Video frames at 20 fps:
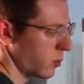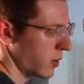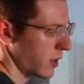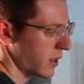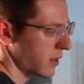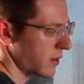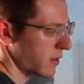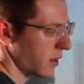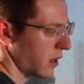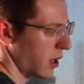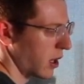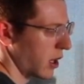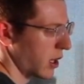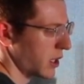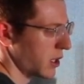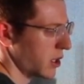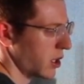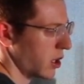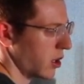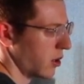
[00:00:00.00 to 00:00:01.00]
with
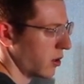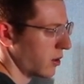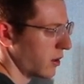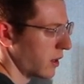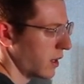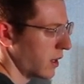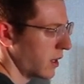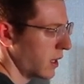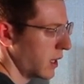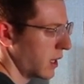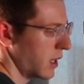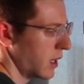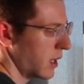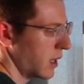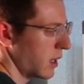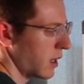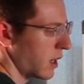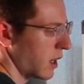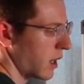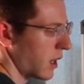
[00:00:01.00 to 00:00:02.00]
unknown
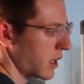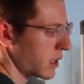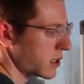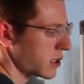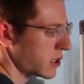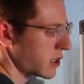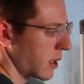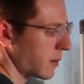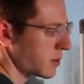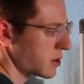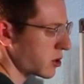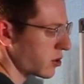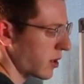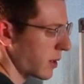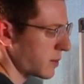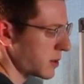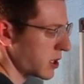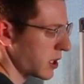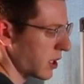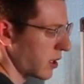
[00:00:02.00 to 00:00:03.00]

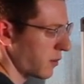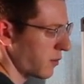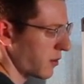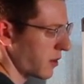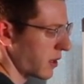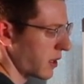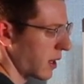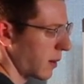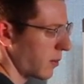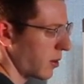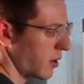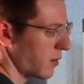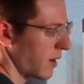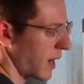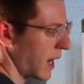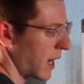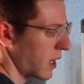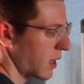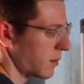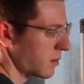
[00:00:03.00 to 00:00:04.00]
subscripts here for the number of
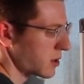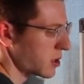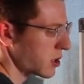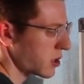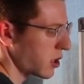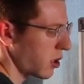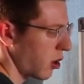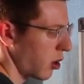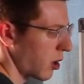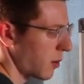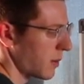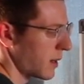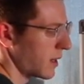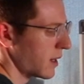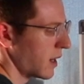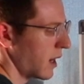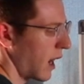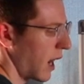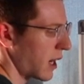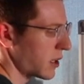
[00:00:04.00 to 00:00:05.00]
atoms,
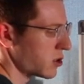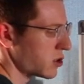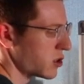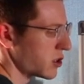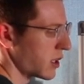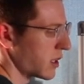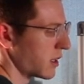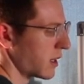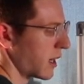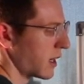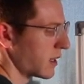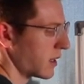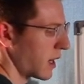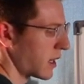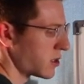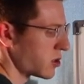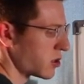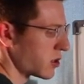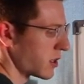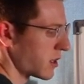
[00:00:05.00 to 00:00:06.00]
carbon, hydrogen, and
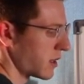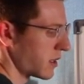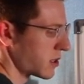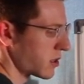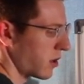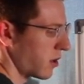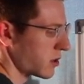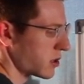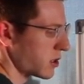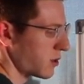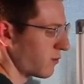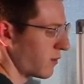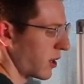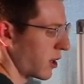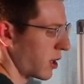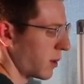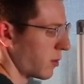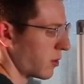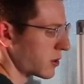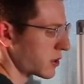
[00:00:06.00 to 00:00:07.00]
nitrogen. These are all just
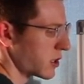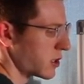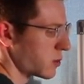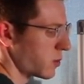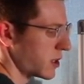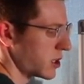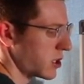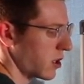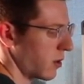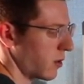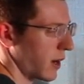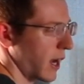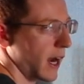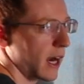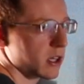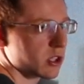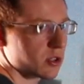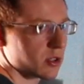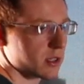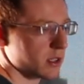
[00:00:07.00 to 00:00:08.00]
variables because we don't
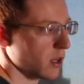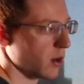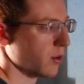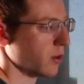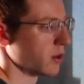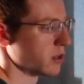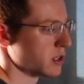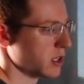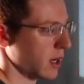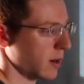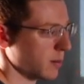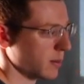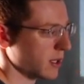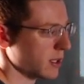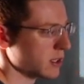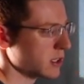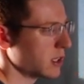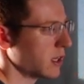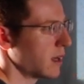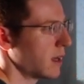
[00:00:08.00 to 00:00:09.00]
actually know those
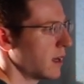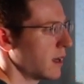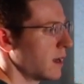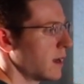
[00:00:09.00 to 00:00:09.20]
numbers.